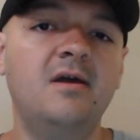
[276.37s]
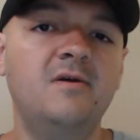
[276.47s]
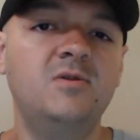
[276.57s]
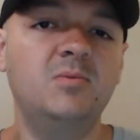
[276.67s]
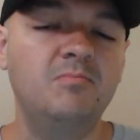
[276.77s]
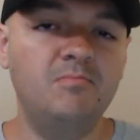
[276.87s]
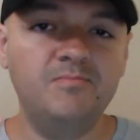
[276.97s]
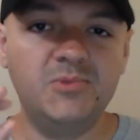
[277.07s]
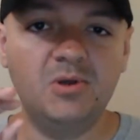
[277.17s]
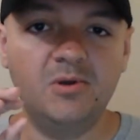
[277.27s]

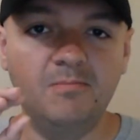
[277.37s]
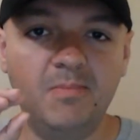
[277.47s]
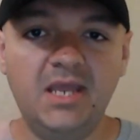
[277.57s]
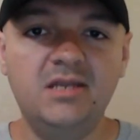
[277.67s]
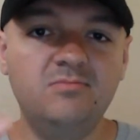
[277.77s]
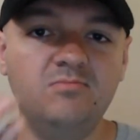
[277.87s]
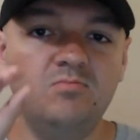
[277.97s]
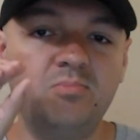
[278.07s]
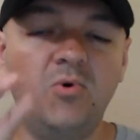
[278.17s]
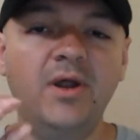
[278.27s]
the main
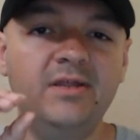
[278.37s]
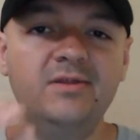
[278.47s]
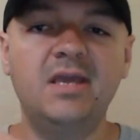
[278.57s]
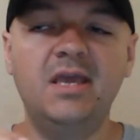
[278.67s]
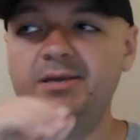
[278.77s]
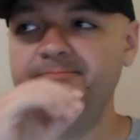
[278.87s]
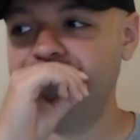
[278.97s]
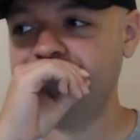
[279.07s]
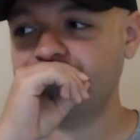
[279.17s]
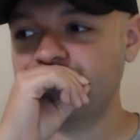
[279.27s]
point of the game